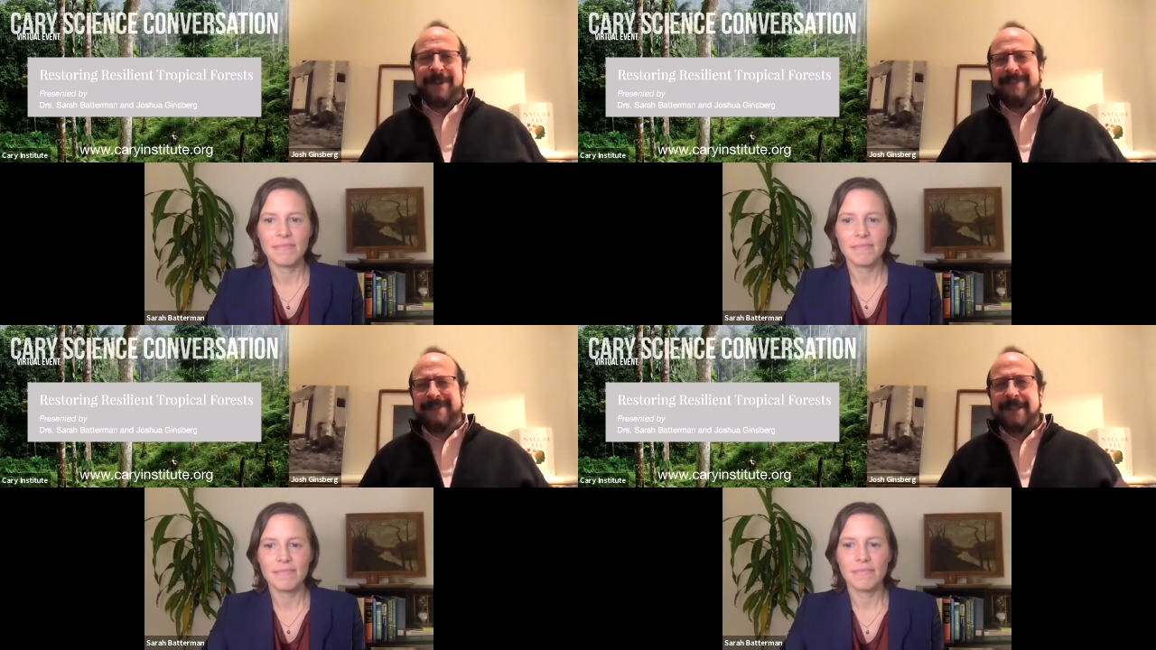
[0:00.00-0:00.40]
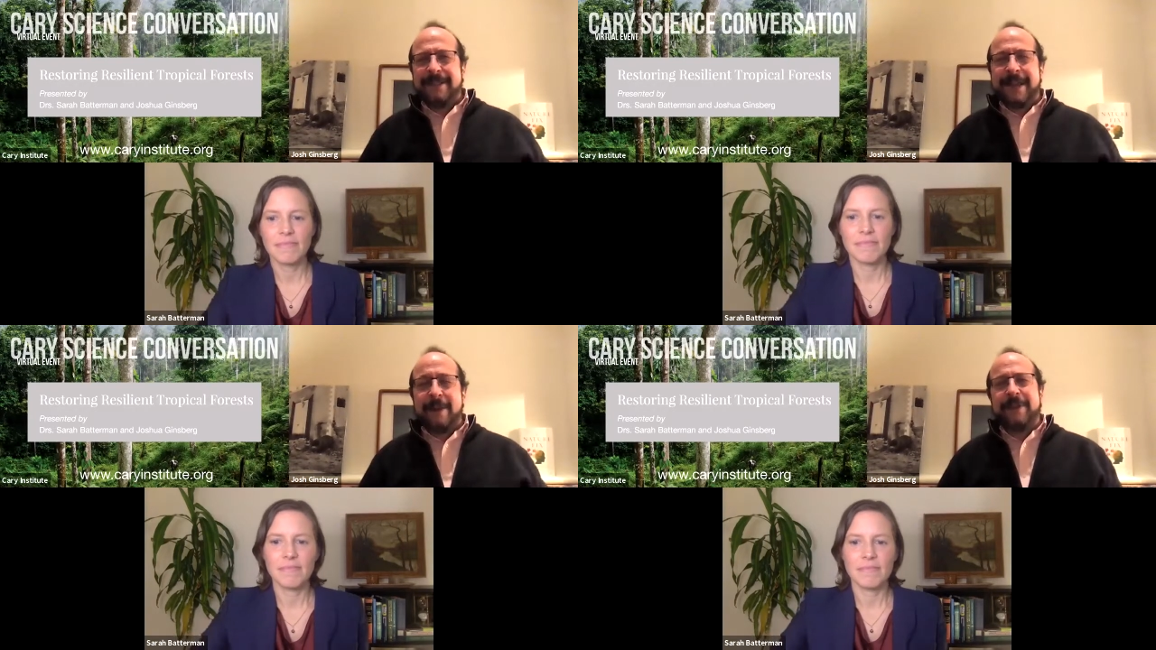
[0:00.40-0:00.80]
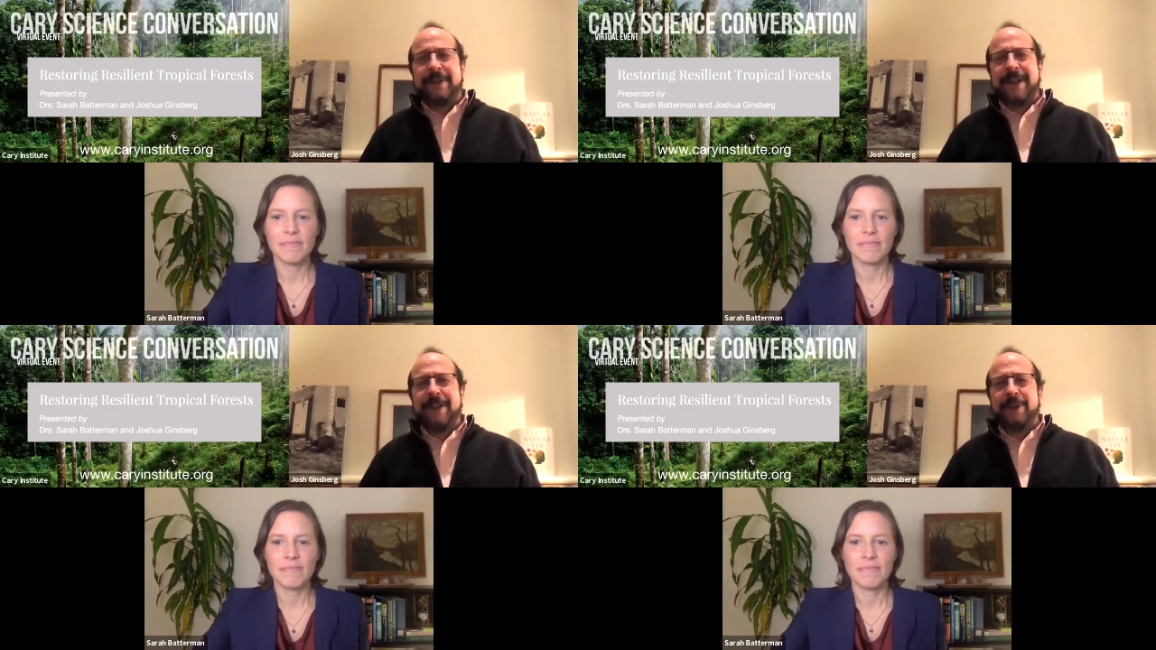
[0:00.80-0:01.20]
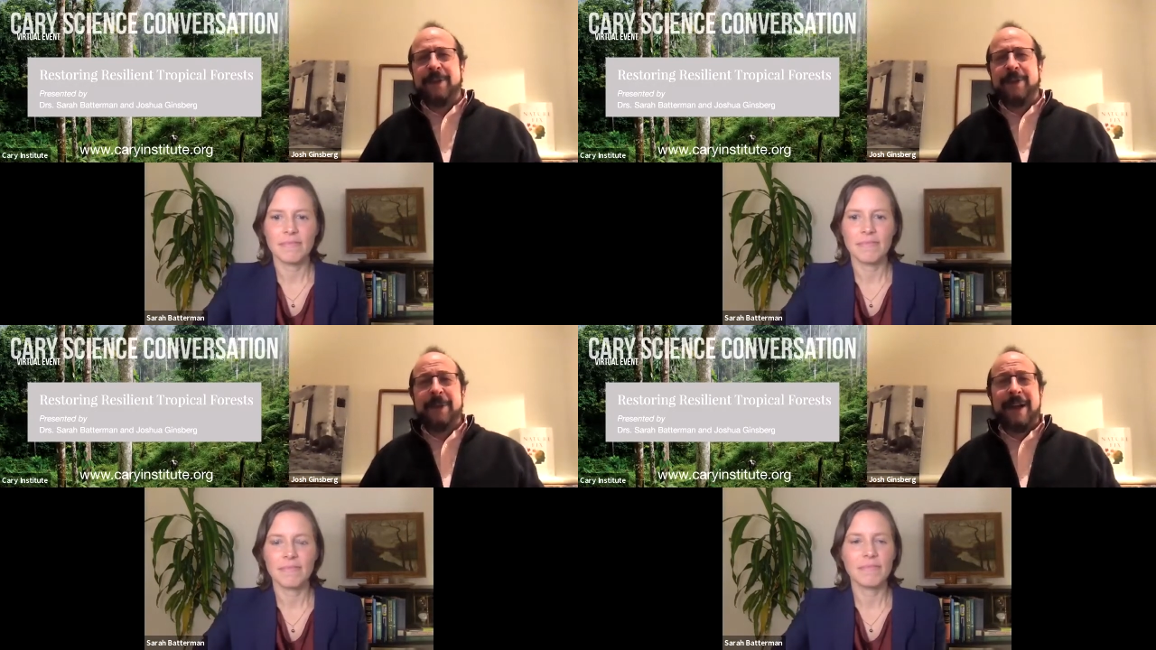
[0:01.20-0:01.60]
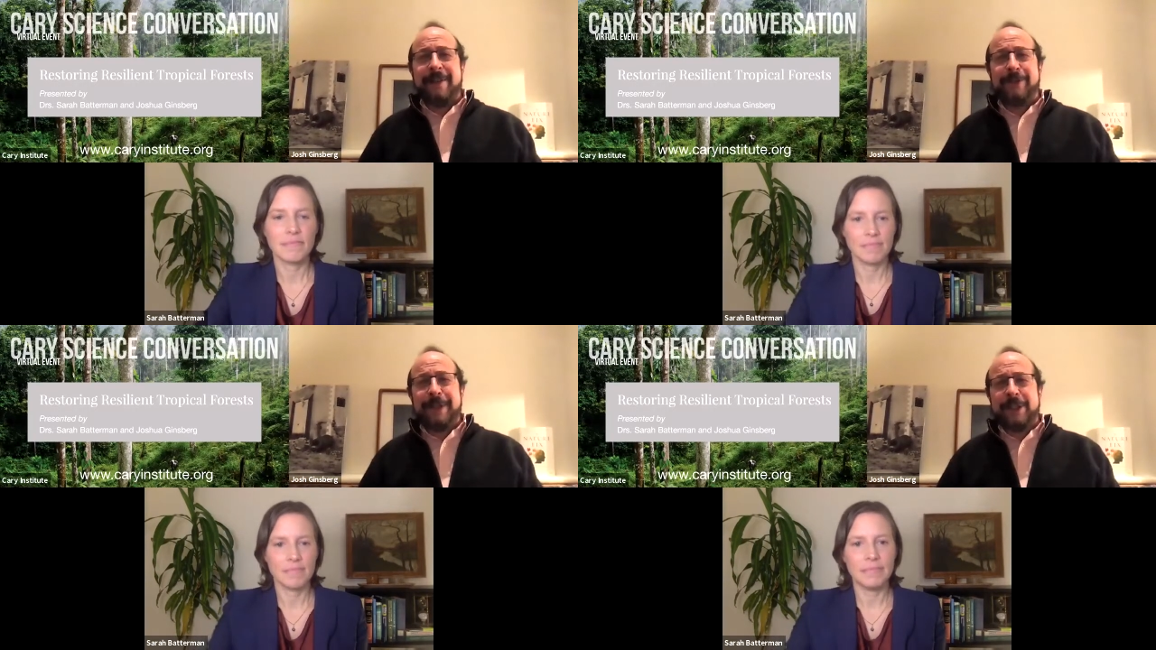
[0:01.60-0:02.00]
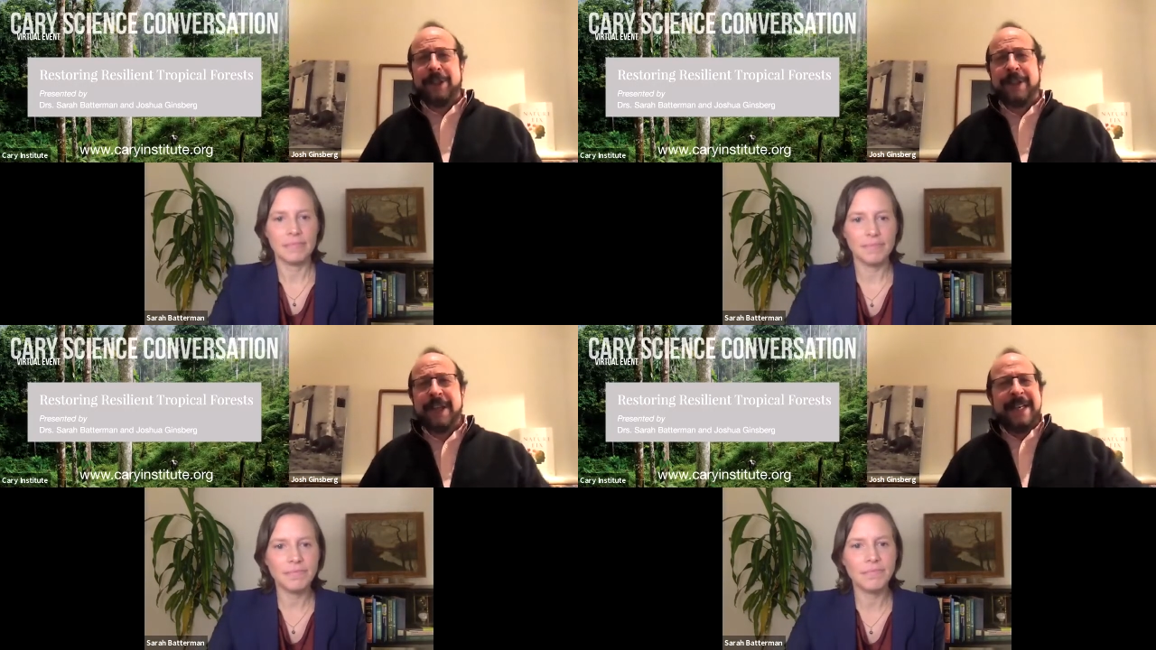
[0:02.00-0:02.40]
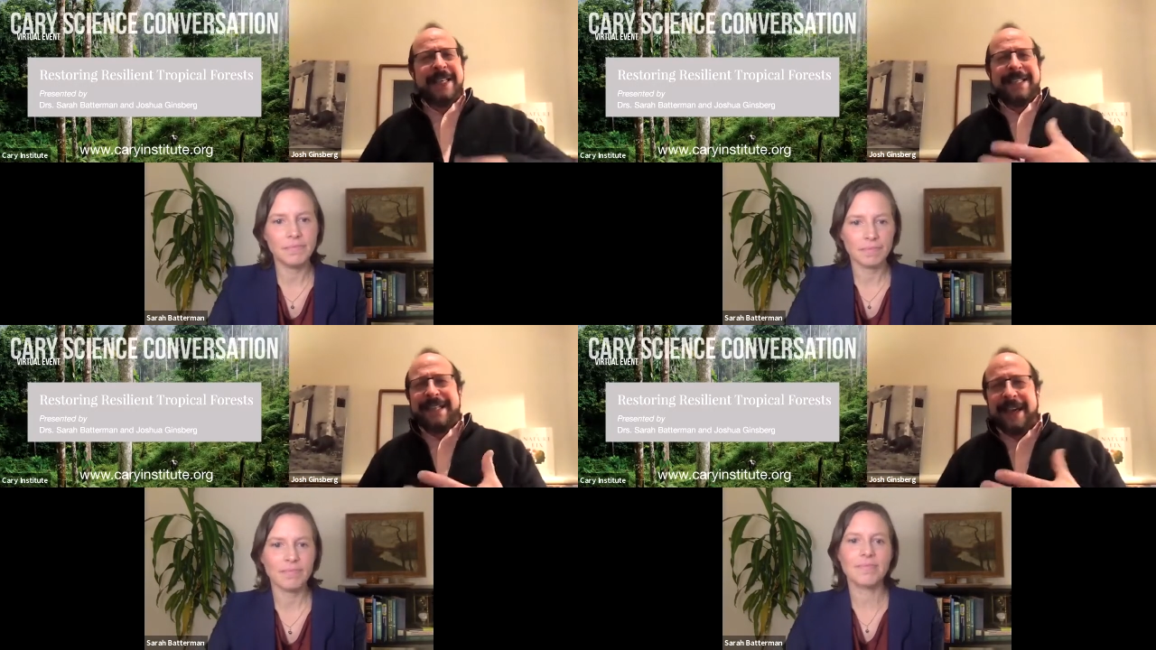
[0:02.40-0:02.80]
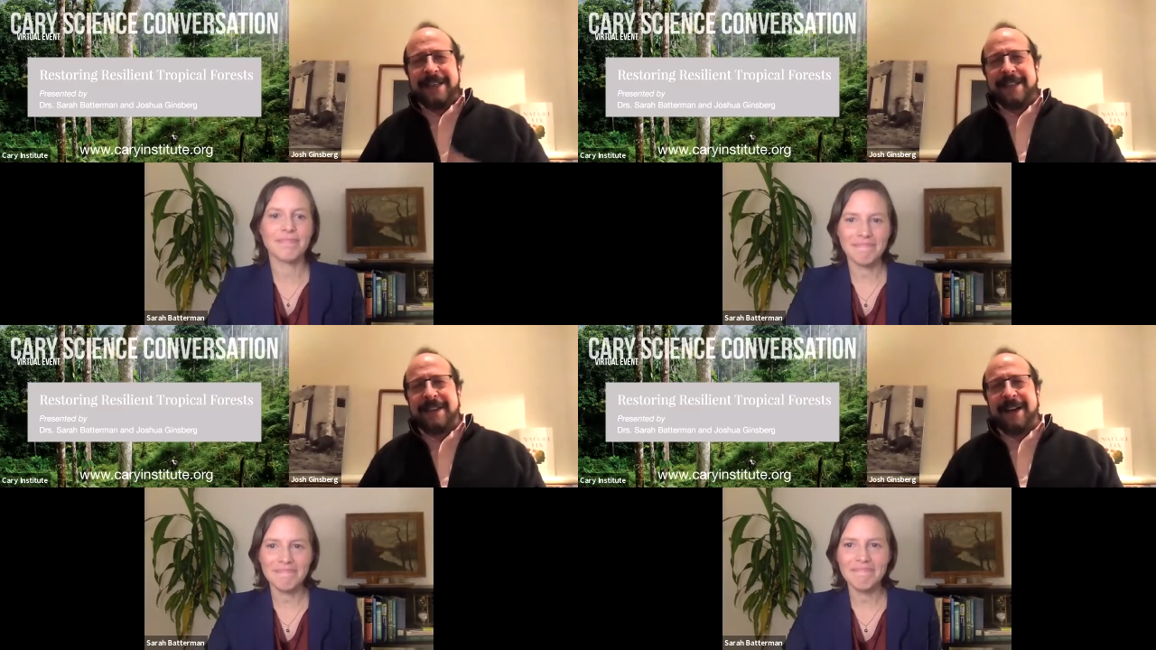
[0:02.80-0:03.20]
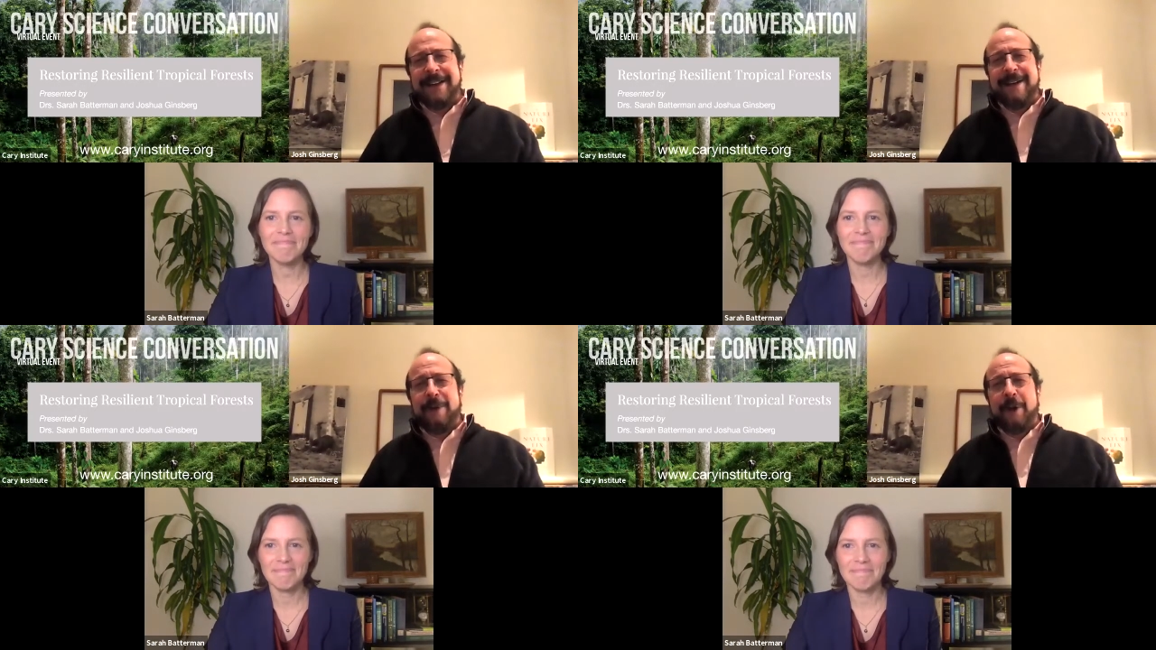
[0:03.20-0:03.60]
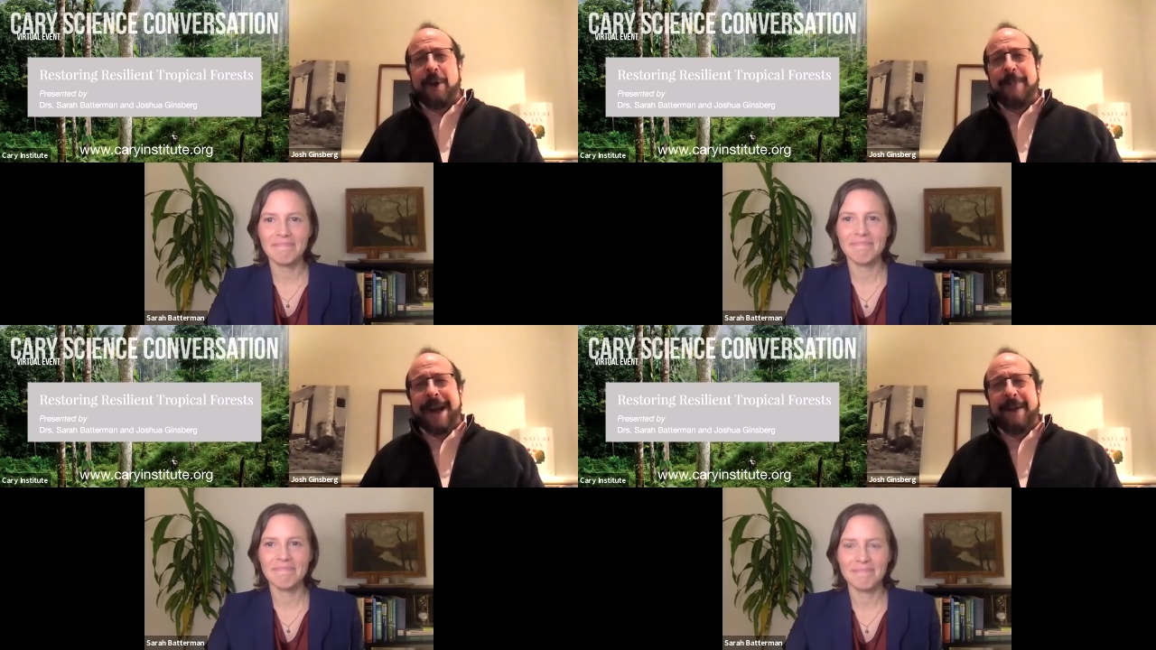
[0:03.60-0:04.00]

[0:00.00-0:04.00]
Speaker 1: but it was in Southeast Asia, and there were a lot of leeches, and I decided never to go